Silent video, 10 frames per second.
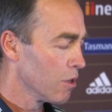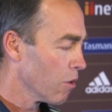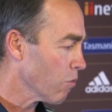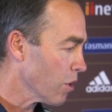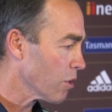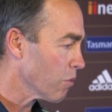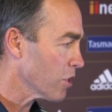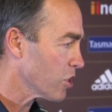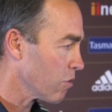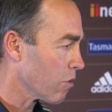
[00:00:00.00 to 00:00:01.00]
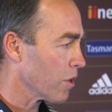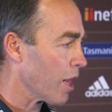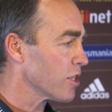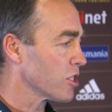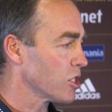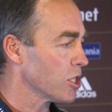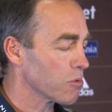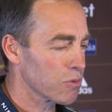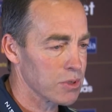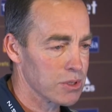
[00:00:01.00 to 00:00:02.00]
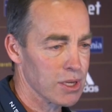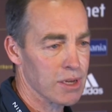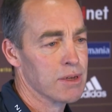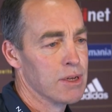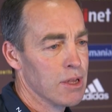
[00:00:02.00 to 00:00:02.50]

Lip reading: really, really strong relationships with the